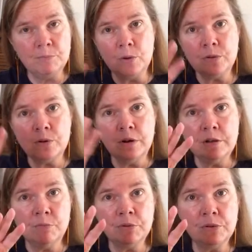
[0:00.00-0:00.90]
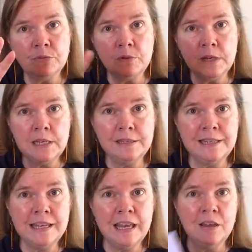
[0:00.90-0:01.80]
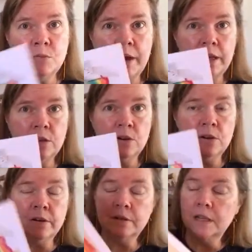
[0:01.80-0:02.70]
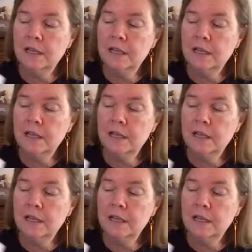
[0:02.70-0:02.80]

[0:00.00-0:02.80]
Both are a number 3 DK weight yarn.